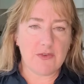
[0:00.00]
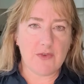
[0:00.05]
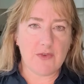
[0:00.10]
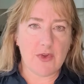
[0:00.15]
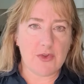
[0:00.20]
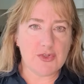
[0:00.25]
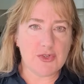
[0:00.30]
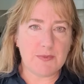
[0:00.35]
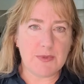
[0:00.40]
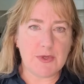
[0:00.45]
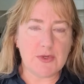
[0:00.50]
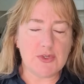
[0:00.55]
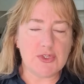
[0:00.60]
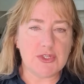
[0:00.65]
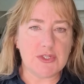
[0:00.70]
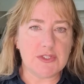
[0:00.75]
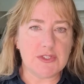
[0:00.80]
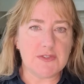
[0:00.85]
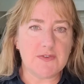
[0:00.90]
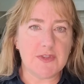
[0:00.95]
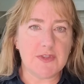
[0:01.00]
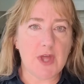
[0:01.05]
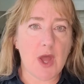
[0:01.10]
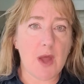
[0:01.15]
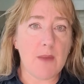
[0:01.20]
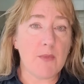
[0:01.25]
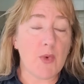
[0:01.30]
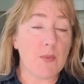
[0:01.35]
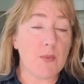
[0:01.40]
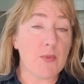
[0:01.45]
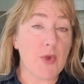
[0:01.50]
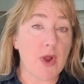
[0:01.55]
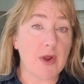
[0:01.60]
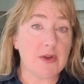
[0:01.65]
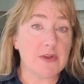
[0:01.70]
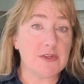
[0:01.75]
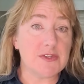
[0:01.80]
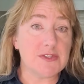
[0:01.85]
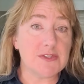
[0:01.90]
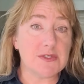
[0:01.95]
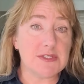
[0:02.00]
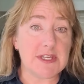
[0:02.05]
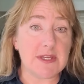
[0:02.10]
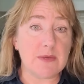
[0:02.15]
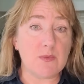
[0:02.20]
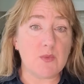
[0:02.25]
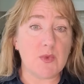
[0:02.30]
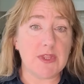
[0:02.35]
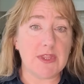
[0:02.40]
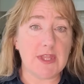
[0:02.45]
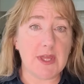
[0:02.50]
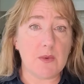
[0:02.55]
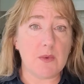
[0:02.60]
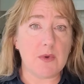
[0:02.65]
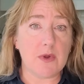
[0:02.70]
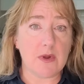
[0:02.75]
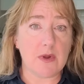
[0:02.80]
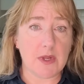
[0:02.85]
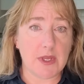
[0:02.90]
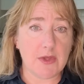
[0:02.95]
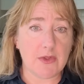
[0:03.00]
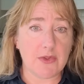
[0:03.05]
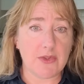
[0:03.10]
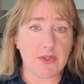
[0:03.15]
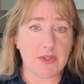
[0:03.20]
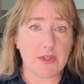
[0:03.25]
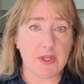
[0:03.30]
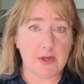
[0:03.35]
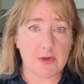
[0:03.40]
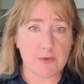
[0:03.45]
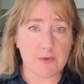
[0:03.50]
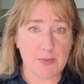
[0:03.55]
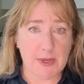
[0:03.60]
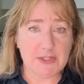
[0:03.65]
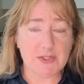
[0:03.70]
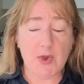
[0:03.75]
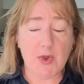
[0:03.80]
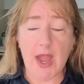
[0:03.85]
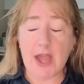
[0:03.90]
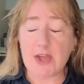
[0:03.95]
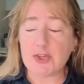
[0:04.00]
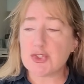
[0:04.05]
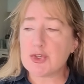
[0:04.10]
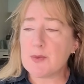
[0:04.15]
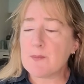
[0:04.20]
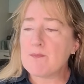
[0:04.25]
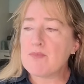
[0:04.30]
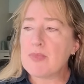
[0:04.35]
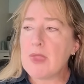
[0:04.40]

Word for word: contributions for the Humboldt Broncos team when they were killed in their bus crash.